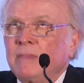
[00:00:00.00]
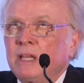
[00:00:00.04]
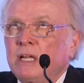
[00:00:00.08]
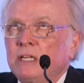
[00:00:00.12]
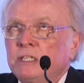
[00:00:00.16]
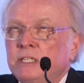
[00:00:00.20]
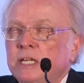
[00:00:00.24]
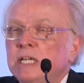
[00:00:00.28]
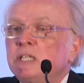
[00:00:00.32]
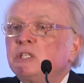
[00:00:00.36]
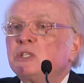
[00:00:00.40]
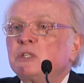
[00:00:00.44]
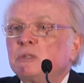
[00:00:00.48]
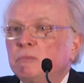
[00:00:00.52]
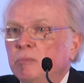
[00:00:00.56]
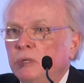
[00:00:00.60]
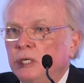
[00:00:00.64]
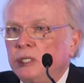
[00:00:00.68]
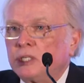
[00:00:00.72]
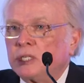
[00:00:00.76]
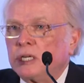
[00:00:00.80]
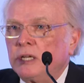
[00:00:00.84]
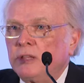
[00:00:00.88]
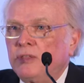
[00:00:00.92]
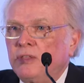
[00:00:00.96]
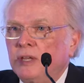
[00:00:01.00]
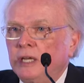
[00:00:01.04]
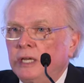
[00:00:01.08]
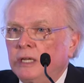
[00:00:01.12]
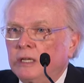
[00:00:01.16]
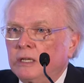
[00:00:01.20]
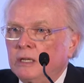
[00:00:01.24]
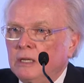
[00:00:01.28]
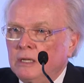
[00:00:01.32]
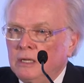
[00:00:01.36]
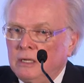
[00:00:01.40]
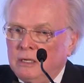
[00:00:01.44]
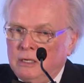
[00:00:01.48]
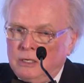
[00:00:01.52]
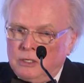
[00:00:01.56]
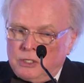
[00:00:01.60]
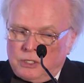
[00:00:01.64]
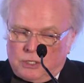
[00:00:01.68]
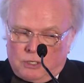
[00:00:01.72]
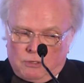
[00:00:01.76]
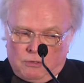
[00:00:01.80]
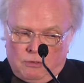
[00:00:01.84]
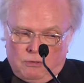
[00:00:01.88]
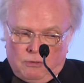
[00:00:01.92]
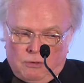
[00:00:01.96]
testament, I think,
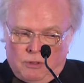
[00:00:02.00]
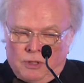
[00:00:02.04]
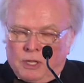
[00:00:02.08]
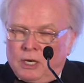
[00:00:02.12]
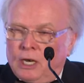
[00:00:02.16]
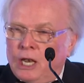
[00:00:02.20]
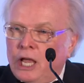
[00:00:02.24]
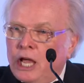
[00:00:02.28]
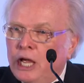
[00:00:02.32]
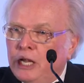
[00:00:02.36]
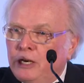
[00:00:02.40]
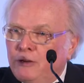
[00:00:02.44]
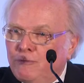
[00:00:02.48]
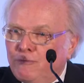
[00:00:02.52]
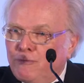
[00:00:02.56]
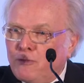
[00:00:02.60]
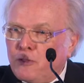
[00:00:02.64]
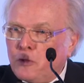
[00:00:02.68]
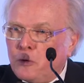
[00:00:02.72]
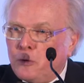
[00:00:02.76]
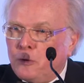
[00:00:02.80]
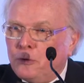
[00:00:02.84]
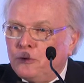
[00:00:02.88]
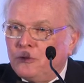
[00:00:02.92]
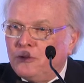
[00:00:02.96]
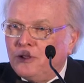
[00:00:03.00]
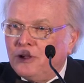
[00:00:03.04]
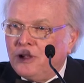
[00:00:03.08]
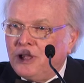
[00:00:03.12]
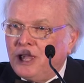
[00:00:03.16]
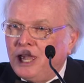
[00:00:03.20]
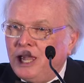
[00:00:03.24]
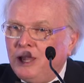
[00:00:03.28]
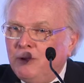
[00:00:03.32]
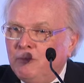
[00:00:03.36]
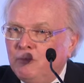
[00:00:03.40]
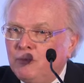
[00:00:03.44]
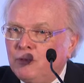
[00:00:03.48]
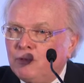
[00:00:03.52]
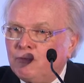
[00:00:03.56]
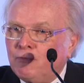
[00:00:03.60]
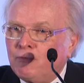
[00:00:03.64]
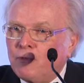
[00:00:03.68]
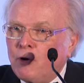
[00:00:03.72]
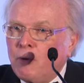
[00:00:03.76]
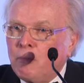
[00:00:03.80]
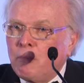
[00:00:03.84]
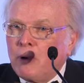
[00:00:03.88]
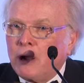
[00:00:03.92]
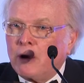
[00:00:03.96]
to the line of thought that came
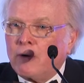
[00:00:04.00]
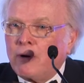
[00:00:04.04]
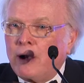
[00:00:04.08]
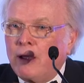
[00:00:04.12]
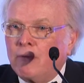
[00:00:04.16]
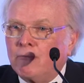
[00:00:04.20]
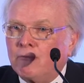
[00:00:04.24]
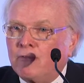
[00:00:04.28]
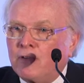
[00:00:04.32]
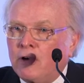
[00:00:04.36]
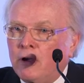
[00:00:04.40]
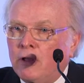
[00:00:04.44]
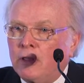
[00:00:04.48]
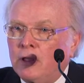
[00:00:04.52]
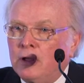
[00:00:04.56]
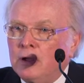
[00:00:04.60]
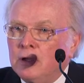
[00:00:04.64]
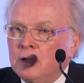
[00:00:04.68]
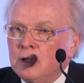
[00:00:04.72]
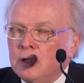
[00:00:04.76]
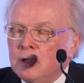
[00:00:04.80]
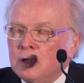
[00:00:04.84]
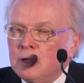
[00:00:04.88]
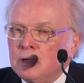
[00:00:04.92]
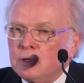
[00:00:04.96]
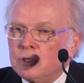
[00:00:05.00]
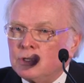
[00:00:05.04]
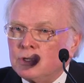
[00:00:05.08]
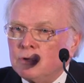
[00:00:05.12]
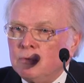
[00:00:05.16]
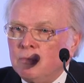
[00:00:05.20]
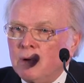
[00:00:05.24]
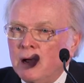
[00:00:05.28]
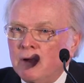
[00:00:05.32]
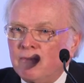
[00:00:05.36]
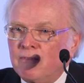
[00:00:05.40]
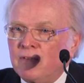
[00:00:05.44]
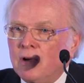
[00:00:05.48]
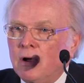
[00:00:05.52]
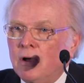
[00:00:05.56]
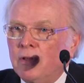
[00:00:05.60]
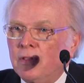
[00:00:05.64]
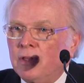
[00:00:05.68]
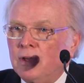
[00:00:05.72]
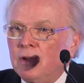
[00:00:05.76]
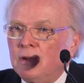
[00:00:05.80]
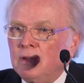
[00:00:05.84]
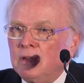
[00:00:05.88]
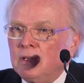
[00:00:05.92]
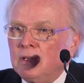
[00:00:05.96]
from my grandfather to my
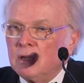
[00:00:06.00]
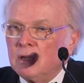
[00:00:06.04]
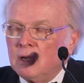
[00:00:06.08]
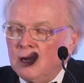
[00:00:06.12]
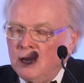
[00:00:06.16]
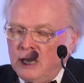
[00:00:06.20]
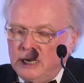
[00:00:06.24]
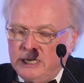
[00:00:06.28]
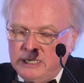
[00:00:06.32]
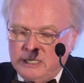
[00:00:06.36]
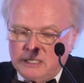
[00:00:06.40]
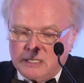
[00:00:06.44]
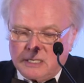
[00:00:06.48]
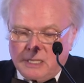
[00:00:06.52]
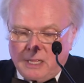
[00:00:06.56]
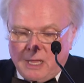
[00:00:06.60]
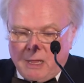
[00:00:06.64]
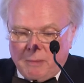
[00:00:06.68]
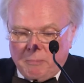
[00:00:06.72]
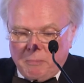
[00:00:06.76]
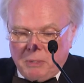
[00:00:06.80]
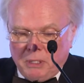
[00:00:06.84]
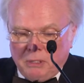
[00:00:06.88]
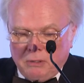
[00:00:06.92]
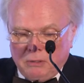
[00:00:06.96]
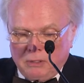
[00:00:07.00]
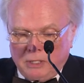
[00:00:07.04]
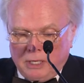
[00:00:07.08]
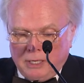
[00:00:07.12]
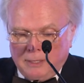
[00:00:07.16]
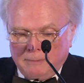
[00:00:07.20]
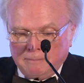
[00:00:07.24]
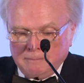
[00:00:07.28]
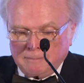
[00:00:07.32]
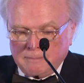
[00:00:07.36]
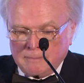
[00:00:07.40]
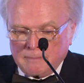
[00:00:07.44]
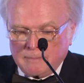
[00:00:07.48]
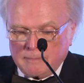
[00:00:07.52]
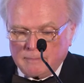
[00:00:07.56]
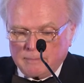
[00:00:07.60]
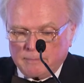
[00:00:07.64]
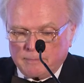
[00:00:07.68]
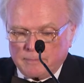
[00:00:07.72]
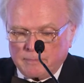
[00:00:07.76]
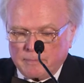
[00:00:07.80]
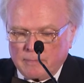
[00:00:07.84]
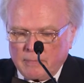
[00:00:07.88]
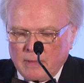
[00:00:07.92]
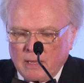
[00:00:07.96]
father and into that building.
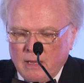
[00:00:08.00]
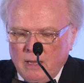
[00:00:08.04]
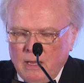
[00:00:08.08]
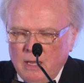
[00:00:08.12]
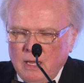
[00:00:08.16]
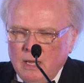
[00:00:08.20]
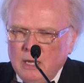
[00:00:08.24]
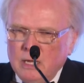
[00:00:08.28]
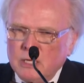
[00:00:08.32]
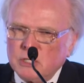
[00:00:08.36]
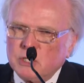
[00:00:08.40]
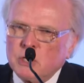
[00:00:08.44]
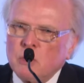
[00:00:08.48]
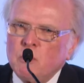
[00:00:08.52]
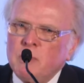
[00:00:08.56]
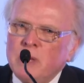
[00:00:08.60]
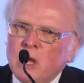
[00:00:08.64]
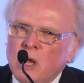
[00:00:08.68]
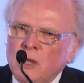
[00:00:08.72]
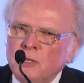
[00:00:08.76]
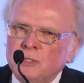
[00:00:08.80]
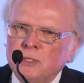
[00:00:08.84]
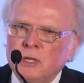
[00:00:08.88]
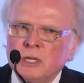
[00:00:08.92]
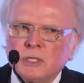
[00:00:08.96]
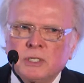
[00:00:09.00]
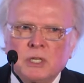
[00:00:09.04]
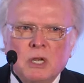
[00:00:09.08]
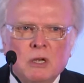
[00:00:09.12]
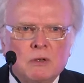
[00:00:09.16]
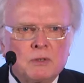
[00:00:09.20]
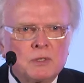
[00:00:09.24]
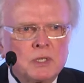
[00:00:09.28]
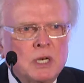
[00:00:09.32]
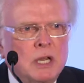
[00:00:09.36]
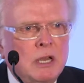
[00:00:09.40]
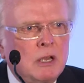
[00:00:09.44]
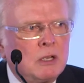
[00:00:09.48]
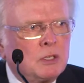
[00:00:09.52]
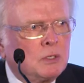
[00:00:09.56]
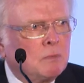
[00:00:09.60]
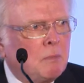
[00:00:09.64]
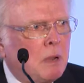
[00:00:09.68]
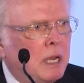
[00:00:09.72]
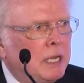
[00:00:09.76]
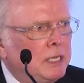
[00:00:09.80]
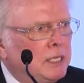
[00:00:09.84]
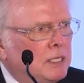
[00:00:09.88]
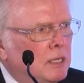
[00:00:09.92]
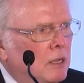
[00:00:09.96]
So we ask ourselves, and I ask
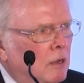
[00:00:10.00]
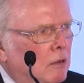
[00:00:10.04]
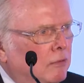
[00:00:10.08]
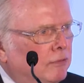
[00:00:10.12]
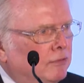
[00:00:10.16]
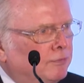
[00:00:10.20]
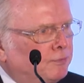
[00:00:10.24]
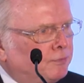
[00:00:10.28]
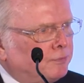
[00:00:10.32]
myself,